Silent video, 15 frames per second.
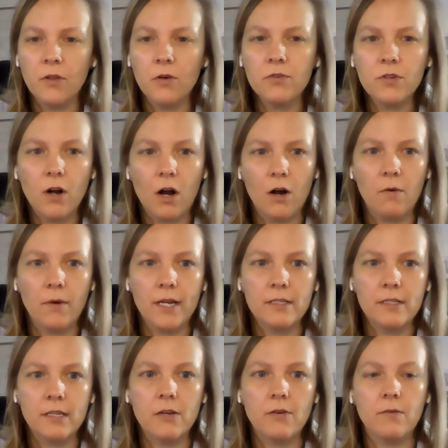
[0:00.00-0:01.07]
those are all ways
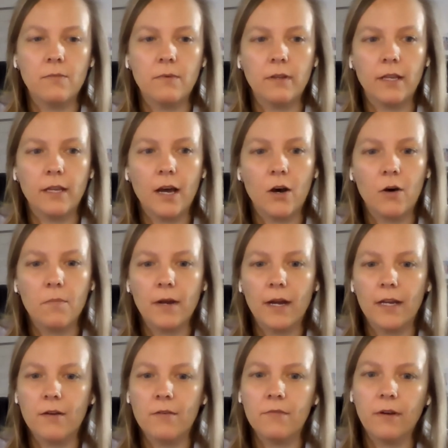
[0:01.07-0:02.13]
that you can really help
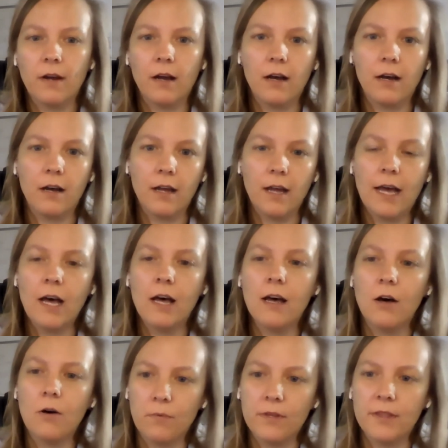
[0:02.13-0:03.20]
kind of uh,
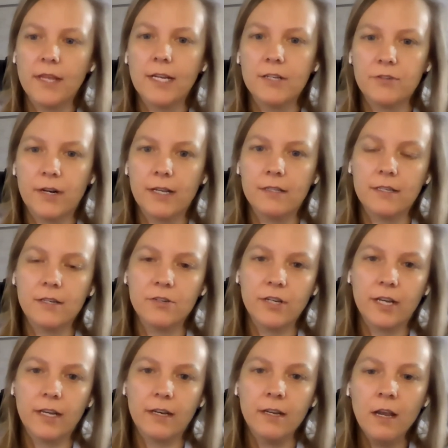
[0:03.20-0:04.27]
help with that
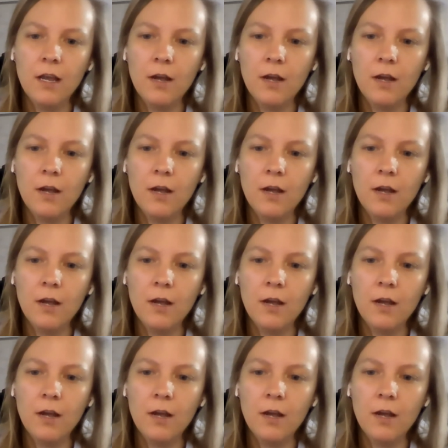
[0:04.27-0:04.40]
transition.